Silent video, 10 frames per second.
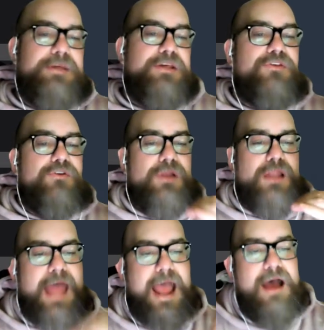is you're
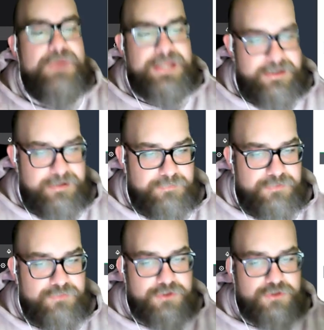allowing him
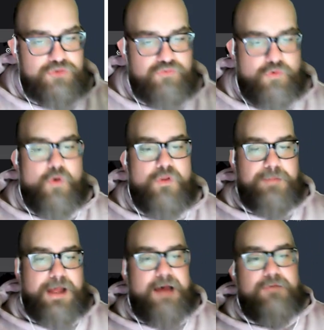to control the
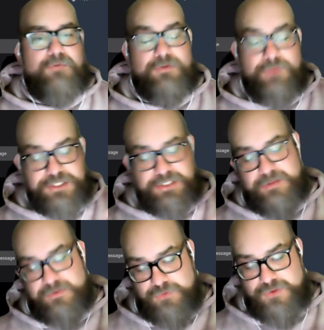pot when originally
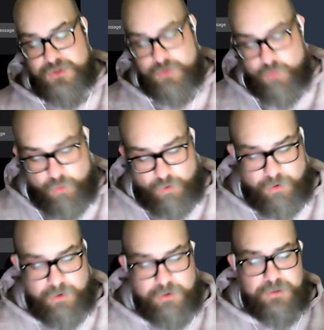this was
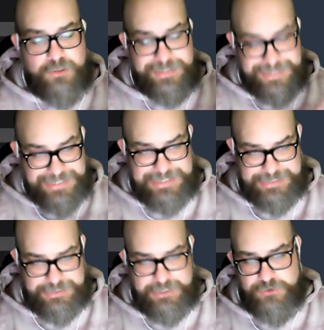your lead.